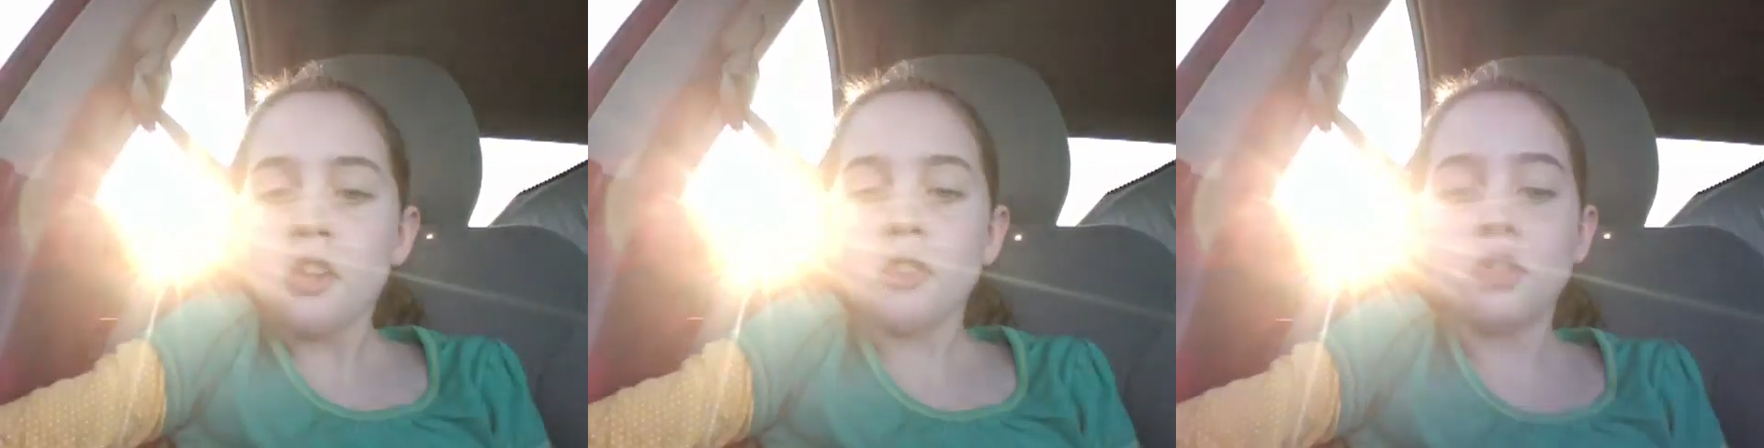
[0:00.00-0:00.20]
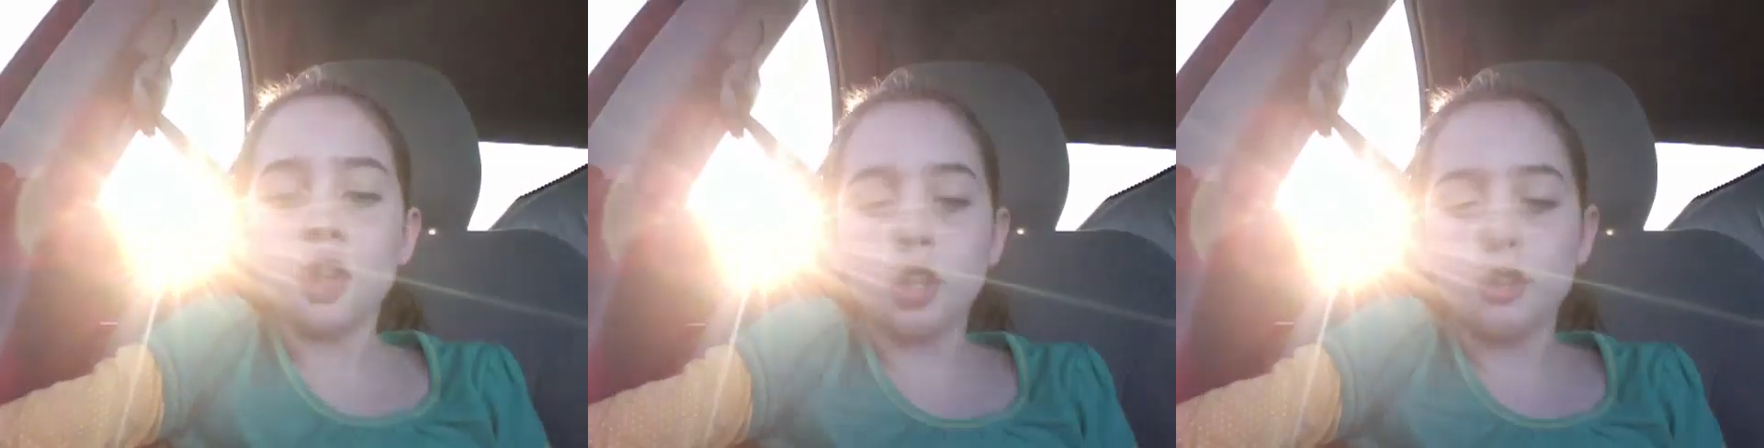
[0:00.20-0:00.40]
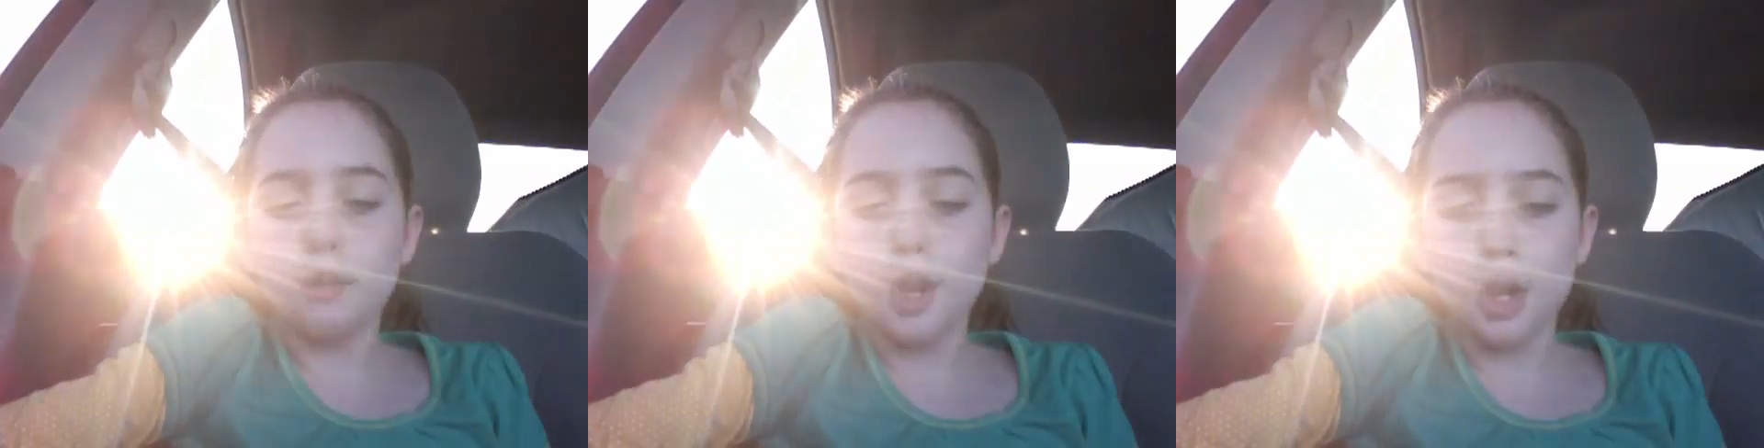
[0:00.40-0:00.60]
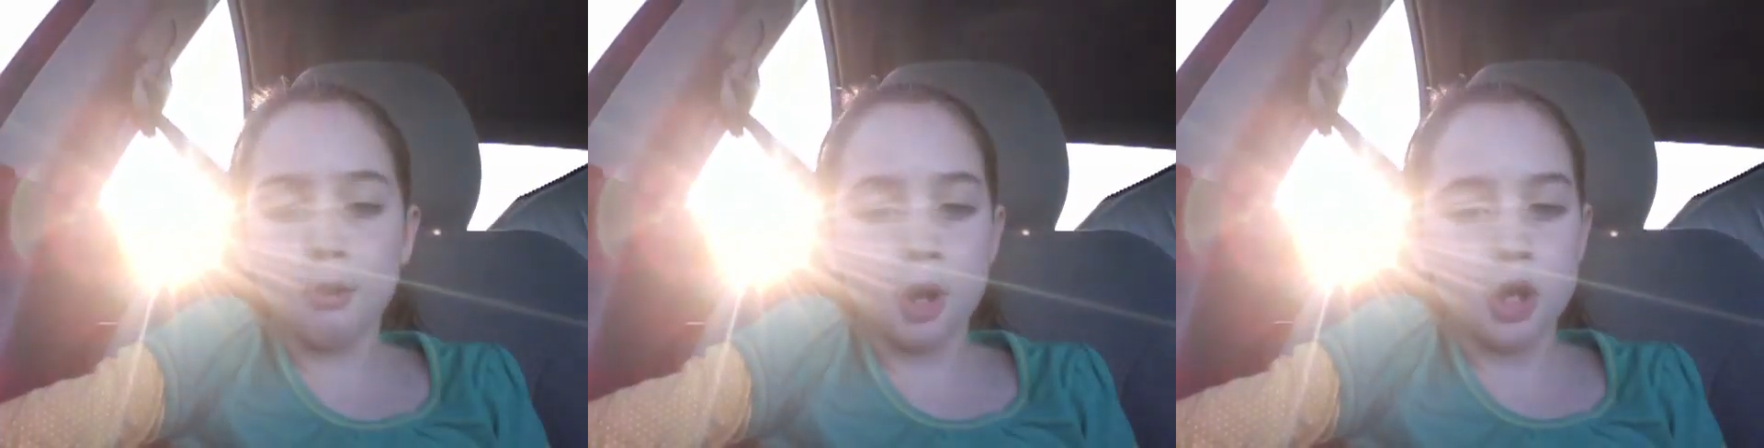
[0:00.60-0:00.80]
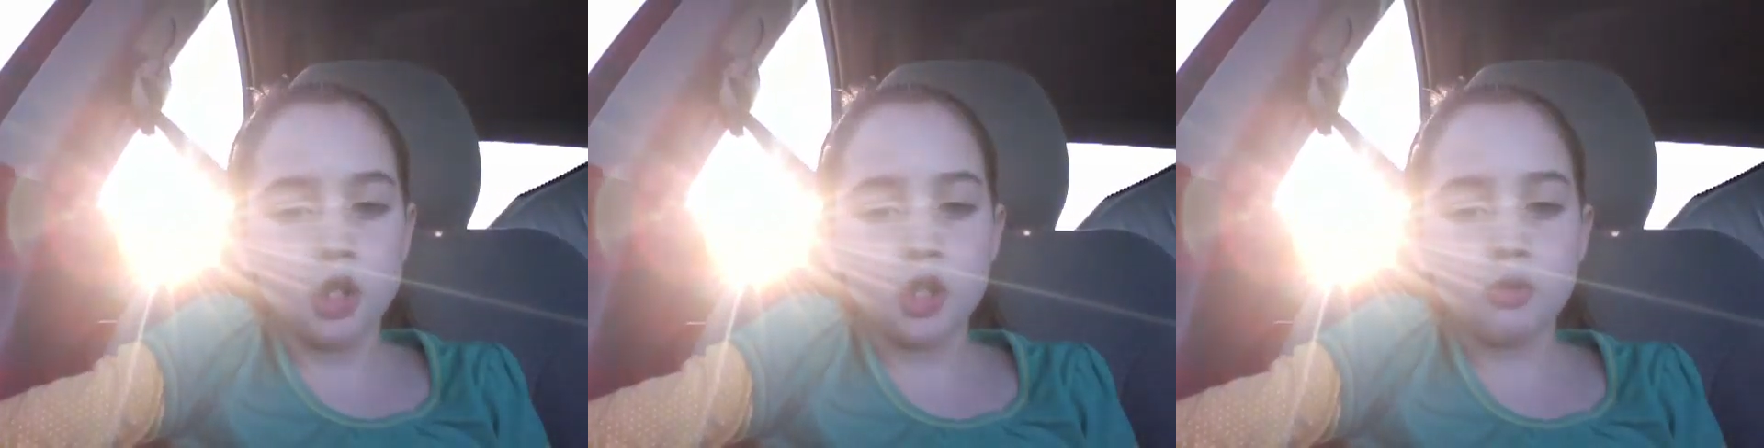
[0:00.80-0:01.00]
Thank you very
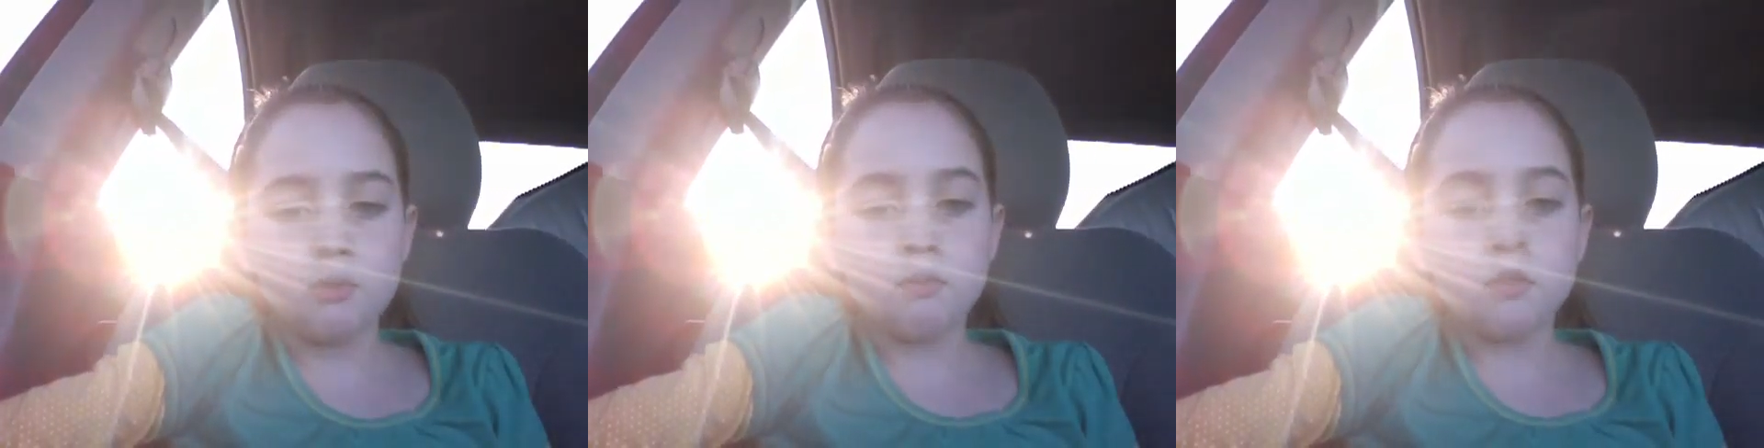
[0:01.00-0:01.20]
much.